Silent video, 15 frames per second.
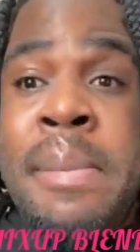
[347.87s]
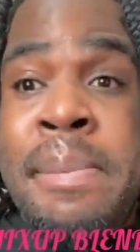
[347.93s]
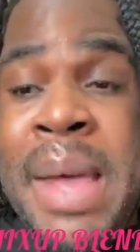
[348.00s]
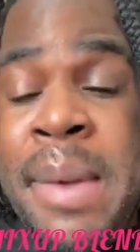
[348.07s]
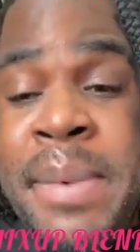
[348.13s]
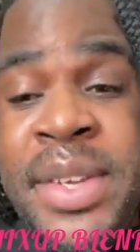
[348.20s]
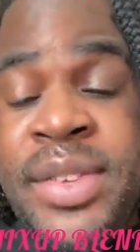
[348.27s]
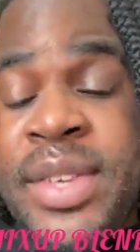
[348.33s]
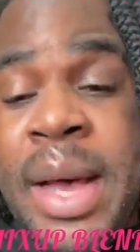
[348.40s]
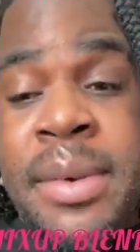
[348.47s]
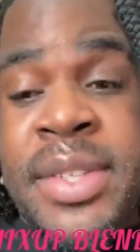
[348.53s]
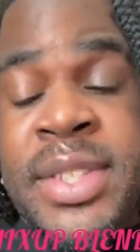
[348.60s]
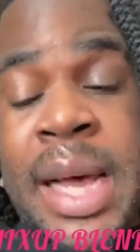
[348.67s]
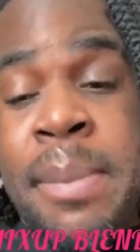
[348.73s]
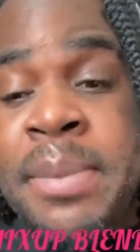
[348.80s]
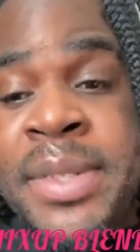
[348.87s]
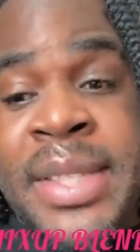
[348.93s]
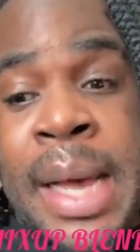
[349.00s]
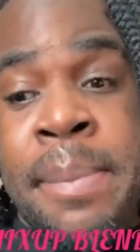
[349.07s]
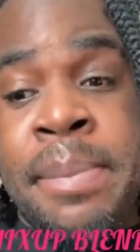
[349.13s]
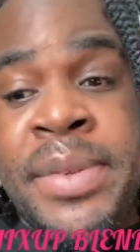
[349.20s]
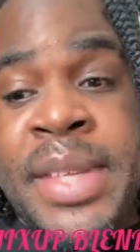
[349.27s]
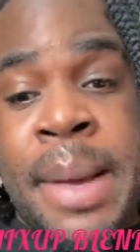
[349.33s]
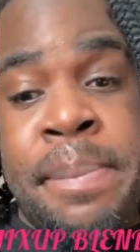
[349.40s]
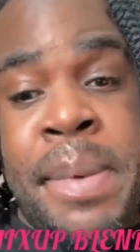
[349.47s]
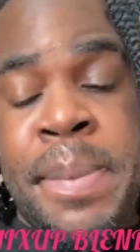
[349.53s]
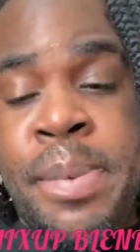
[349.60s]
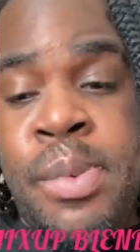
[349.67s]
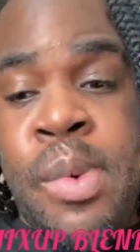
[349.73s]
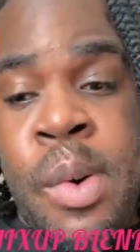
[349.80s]
maybe some
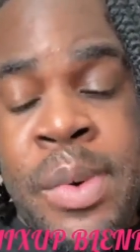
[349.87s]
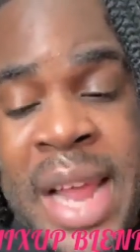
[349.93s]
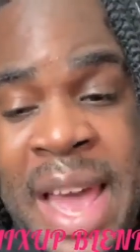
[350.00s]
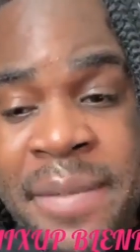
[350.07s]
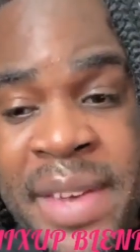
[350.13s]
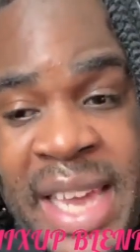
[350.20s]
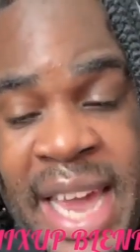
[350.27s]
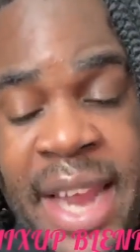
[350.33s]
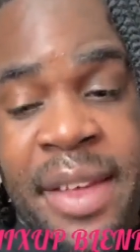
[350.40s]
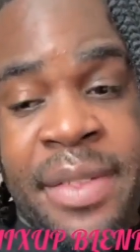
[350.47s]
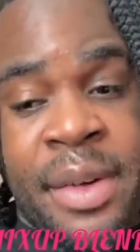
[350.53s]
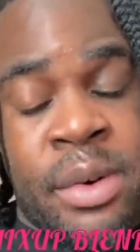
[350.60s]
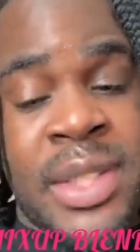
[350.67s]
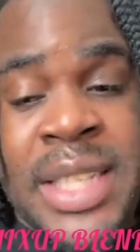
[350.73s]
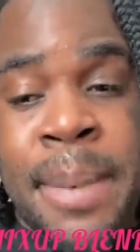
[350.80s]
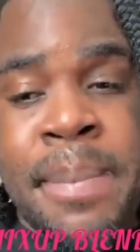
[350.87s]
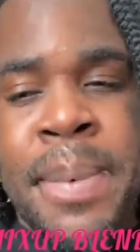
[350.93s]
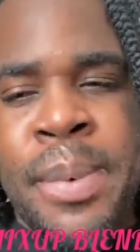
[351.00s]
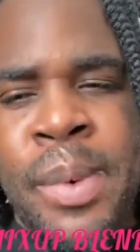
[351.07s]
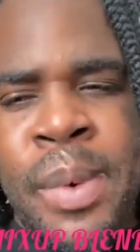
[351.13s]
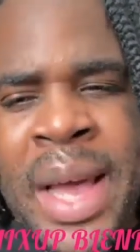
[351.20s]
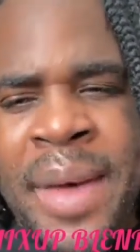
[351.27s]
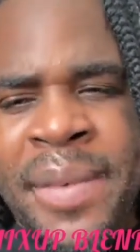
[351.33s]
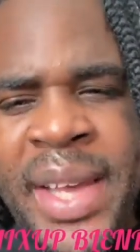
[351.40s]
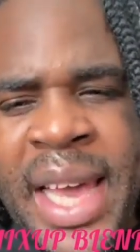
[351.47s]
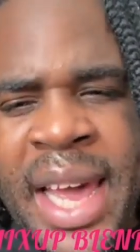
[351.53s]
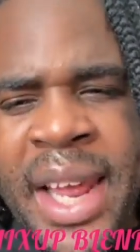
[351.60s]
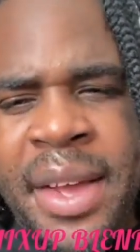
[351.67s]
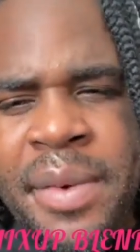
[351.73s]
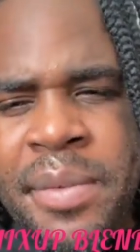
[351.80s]
people won't ever get it though. Some people won't ever
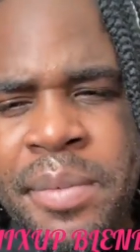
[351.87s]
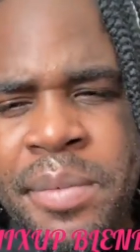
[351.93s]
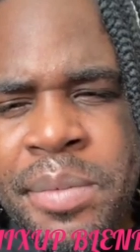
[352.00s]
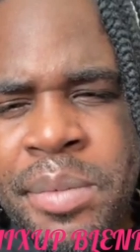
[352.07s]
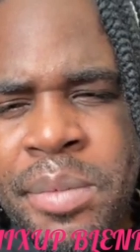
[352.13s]
get it.